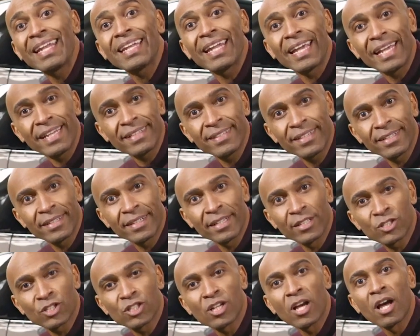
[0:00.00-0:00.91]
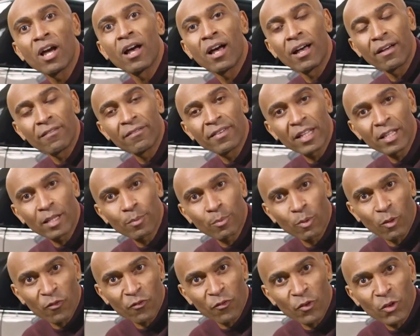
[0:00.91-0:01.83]
and 18-inch
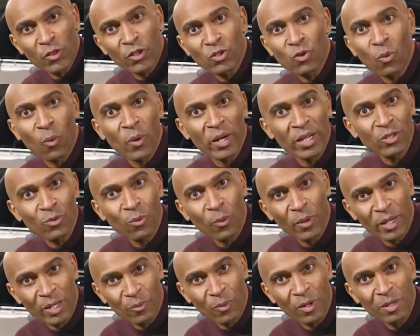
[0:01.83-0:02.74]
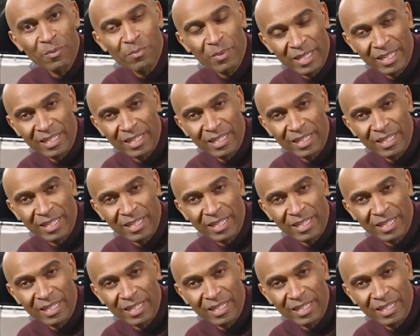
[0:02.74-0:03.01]
available for the 2021